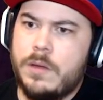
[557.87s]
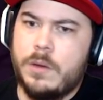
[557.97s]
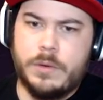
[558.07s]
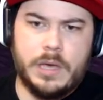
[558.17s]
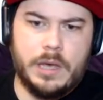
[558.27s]

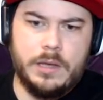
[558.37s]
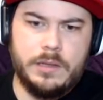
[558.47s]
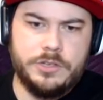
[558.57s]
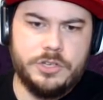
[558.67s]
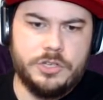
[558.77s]
Okay,
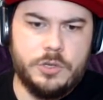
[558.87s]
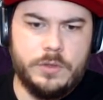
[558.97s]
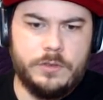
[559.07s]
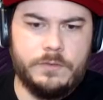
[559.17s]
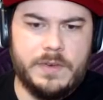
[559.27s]
let's just do
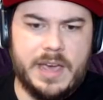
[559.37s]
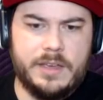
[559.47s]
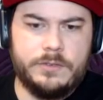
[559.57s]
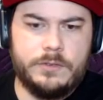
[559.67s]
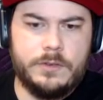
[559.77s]
this
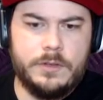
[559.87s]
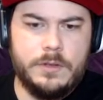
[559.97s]
fast.